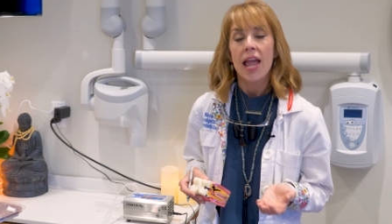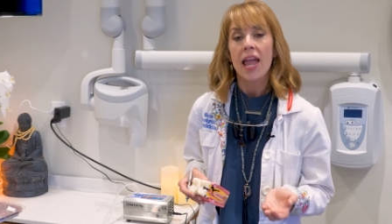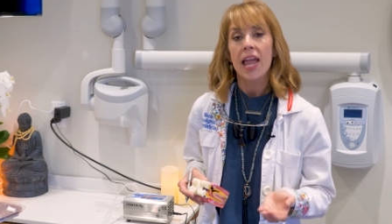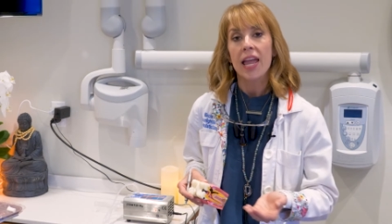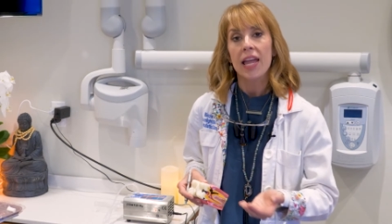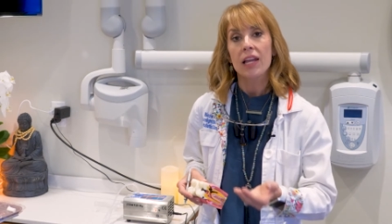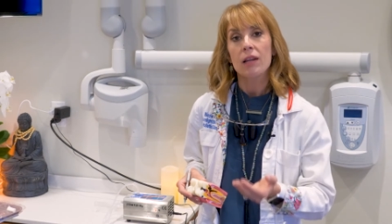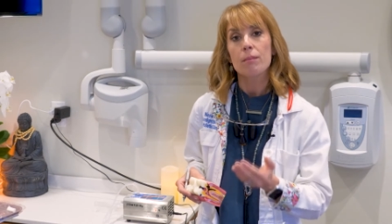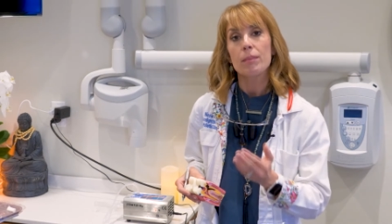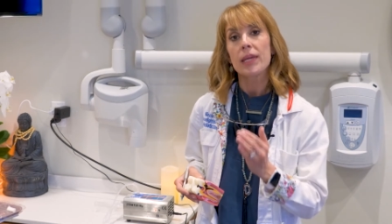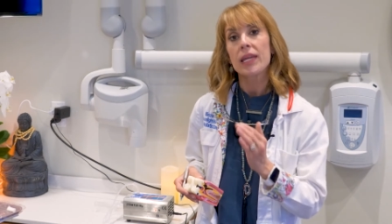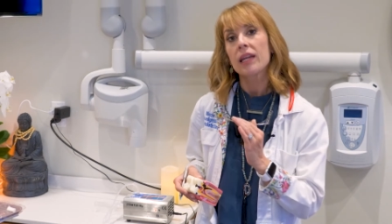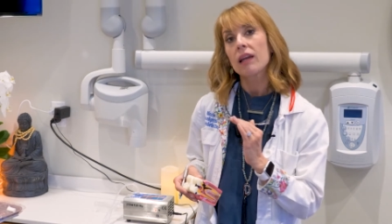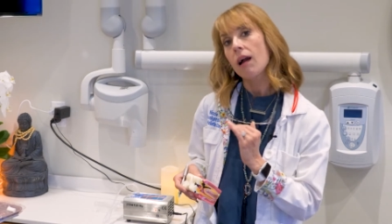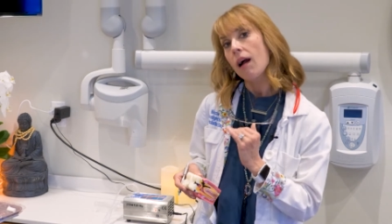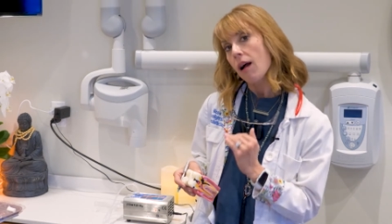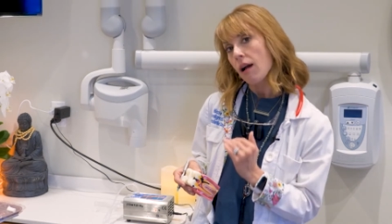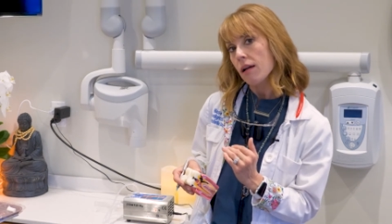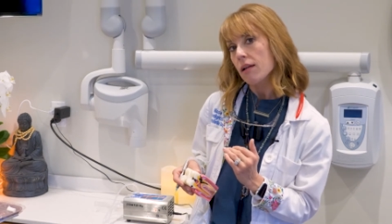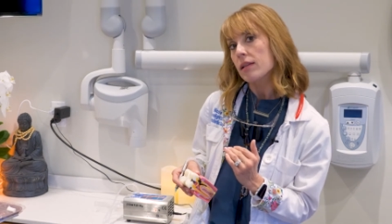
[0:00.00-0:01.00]
and
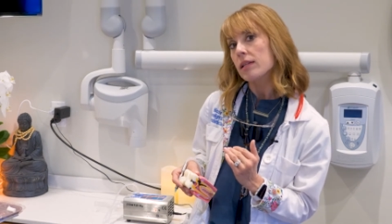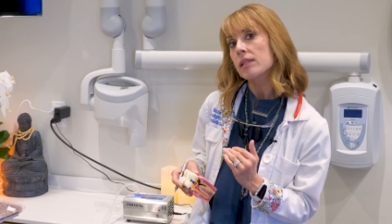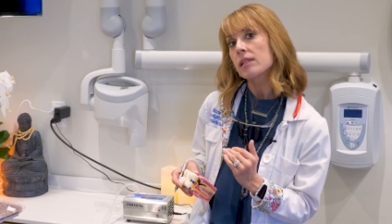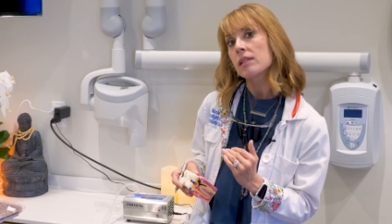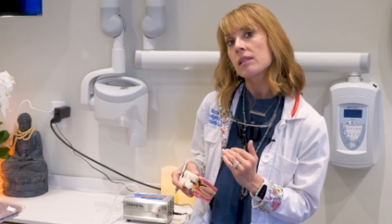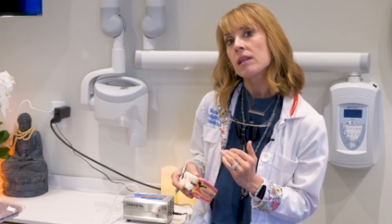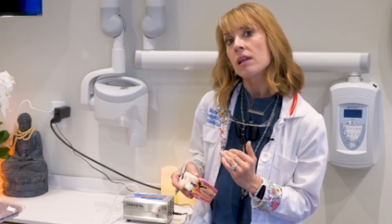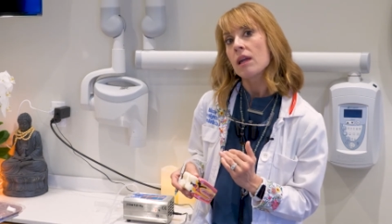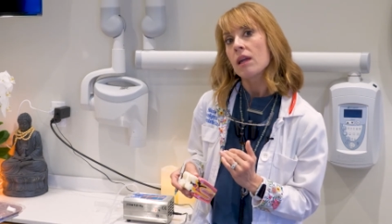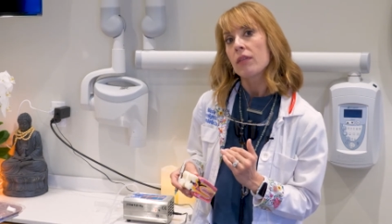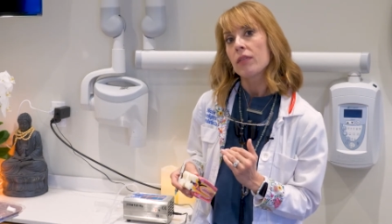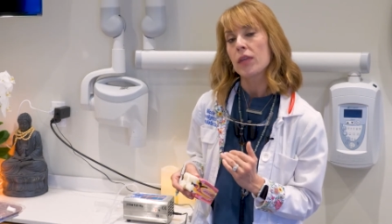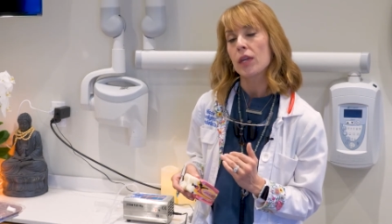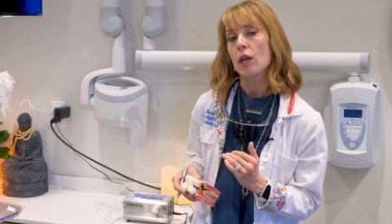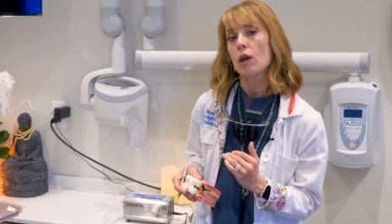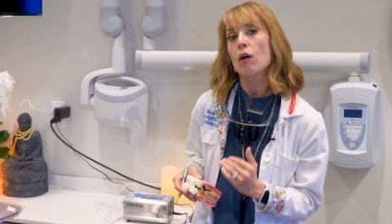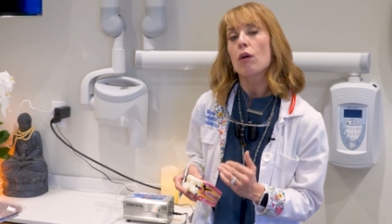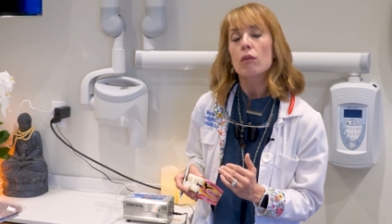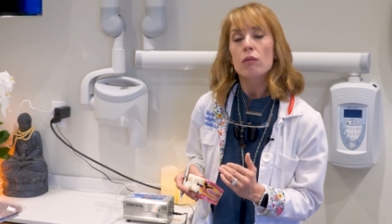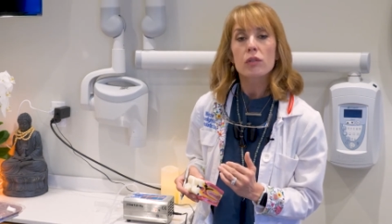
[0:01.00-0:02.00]
because
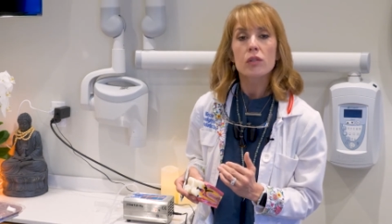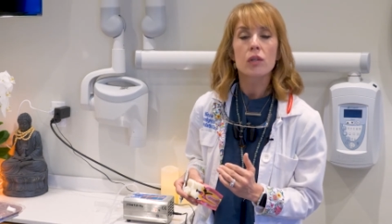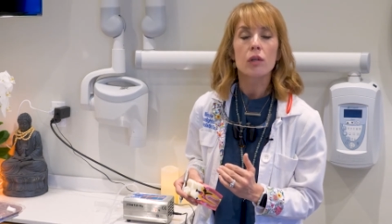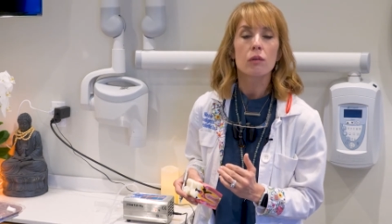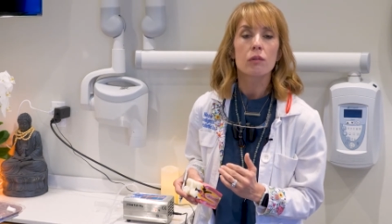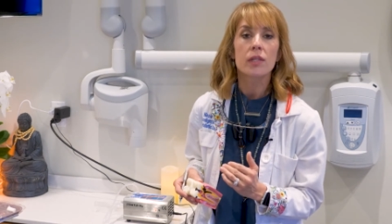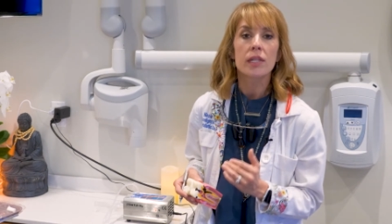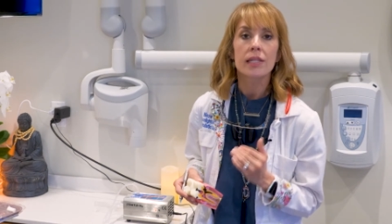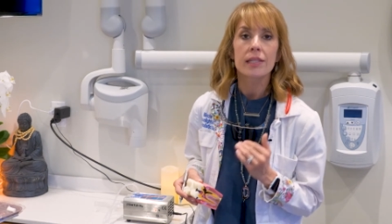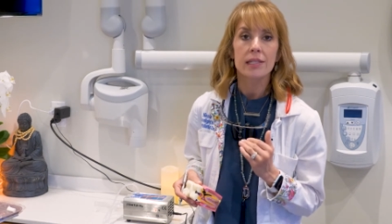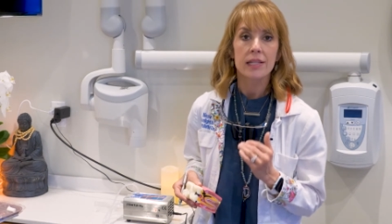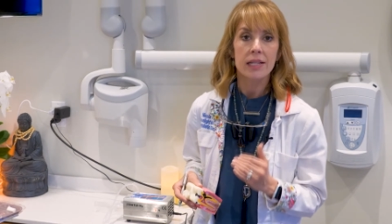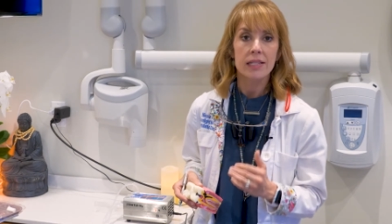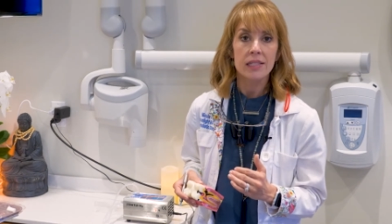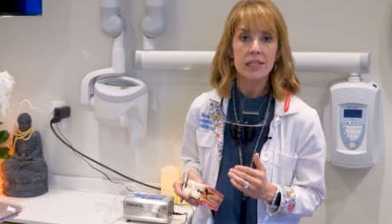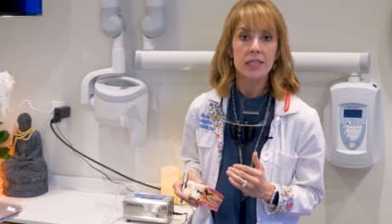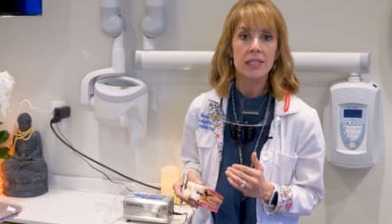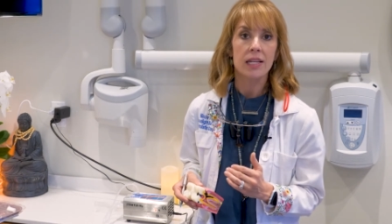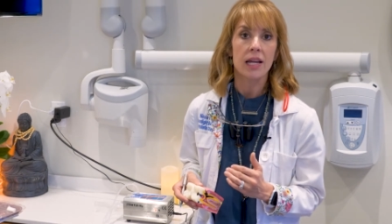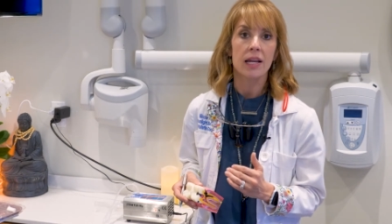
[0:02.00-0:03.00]
the ozone
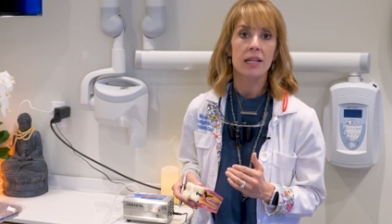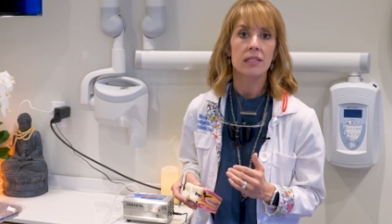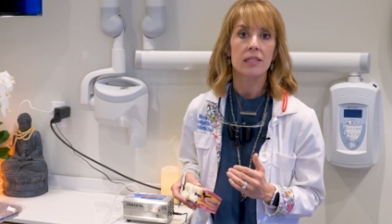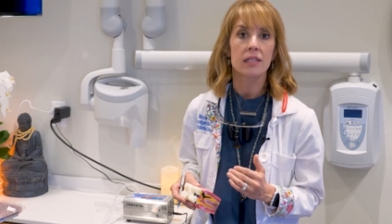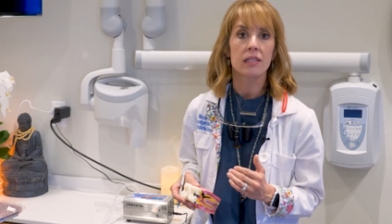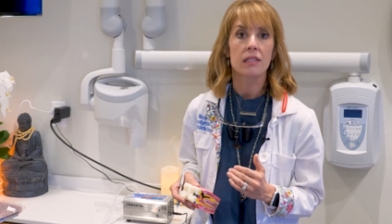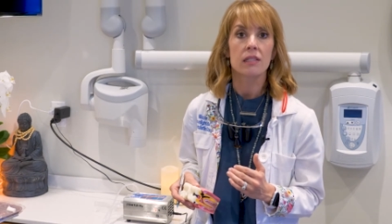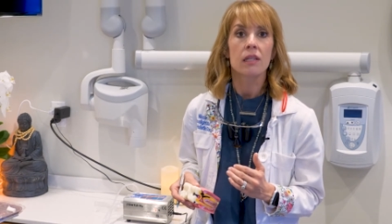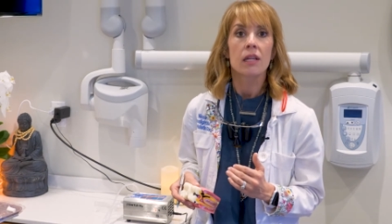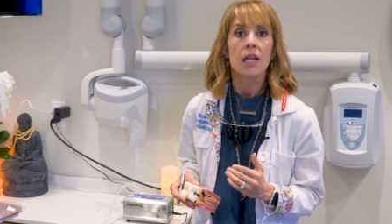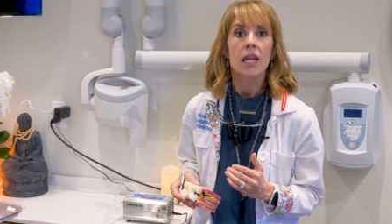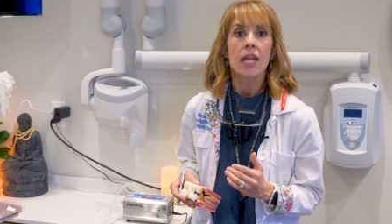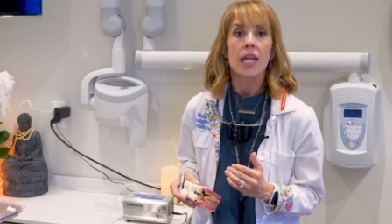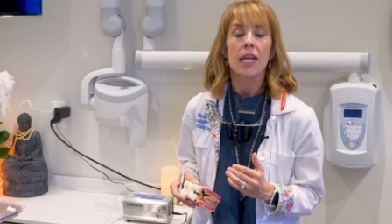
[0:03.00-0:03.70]
desensitizes,